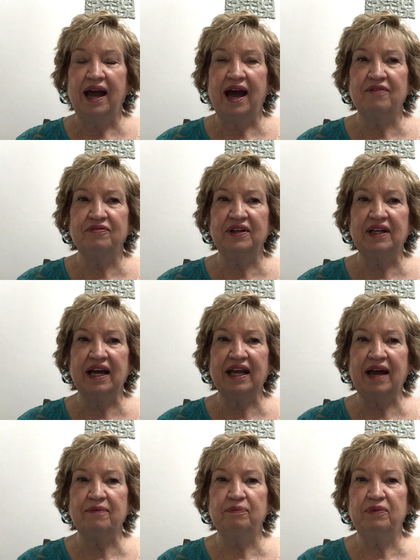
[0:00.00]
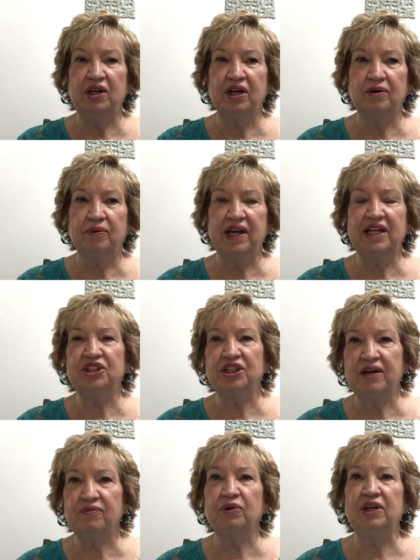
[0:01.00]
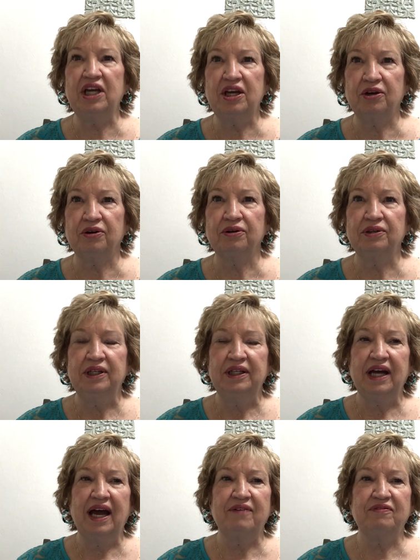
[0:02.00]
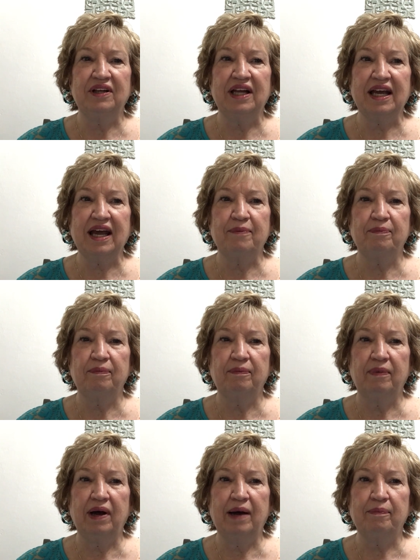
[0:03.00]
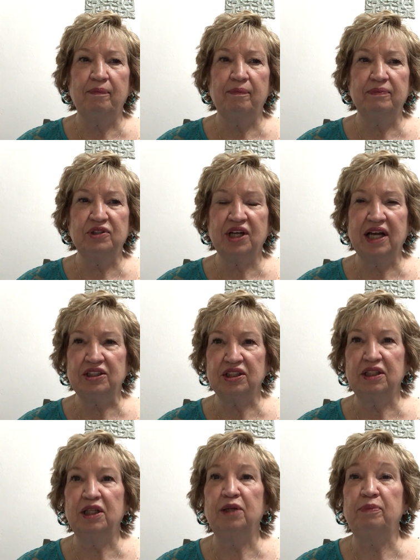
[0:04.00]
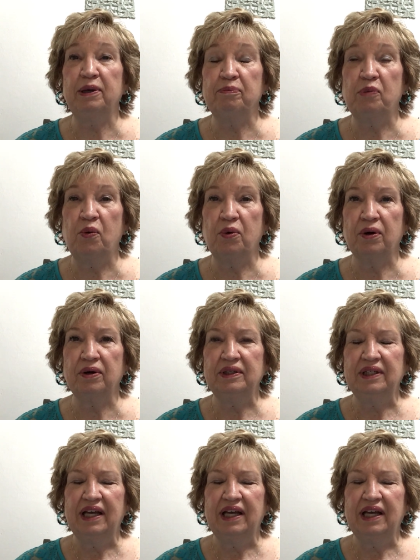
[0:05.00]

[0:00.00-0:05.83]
I feel like I, you know, each and every year, I feel like I'm I'm changing a little bit more.